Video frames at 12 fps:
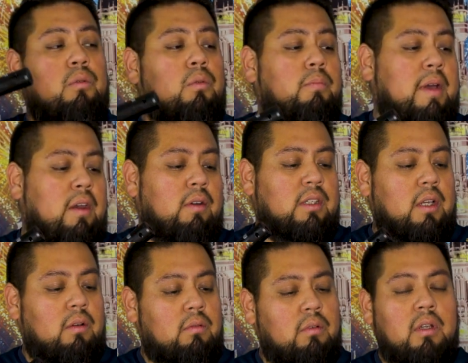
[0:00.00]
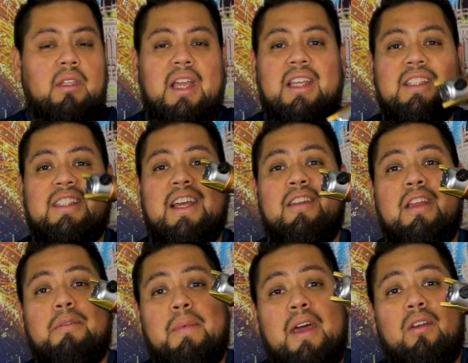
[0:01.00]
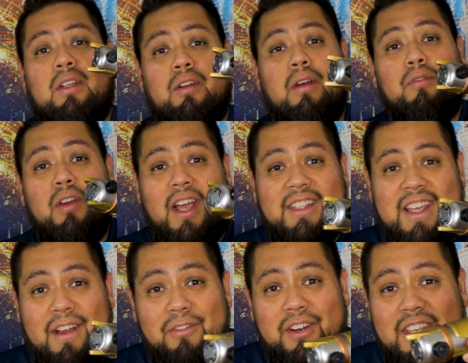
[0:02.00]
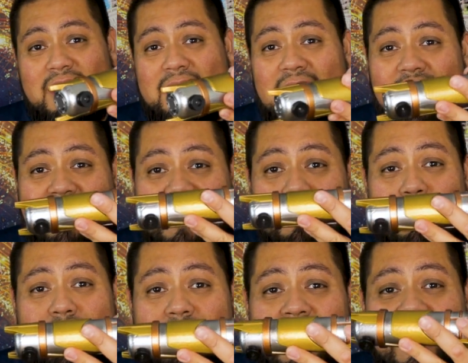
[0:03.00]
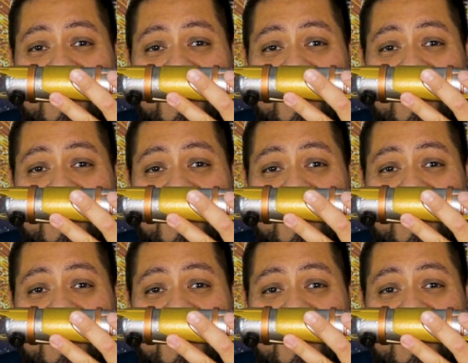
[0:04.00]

Ooh, battery's low. That's the sound that the battery's low. If you guys have one of these lightsabers,